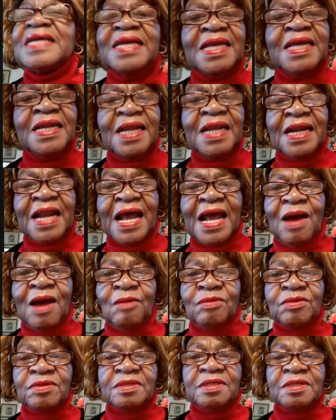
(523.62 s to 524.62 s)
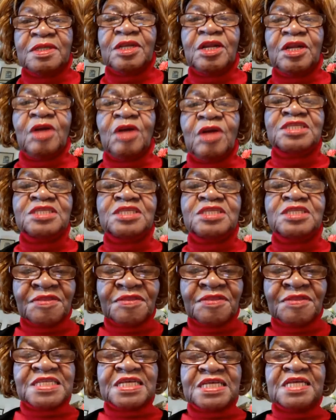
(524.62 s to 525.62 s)
in and out. Some
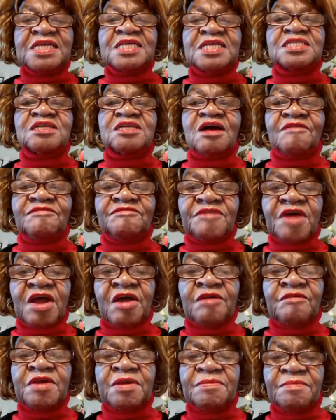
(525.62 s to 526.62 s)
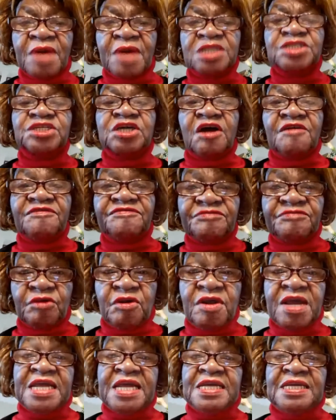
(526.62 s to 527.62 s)
of the seniors are very much
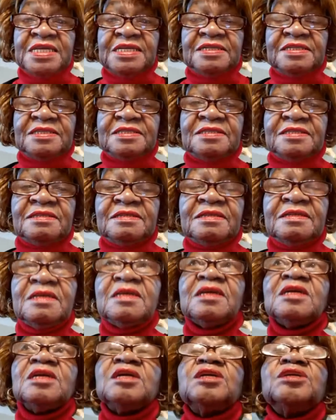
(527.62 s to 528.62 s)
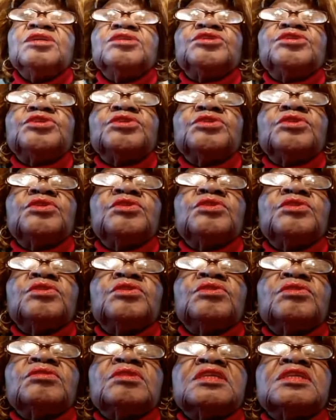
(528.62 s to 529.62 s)
afraid
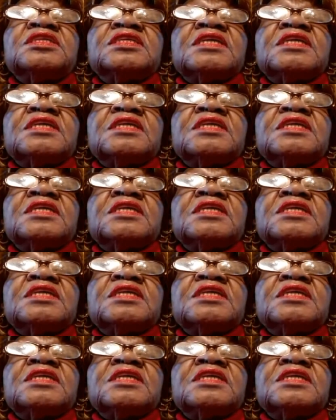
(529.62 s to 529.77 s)
to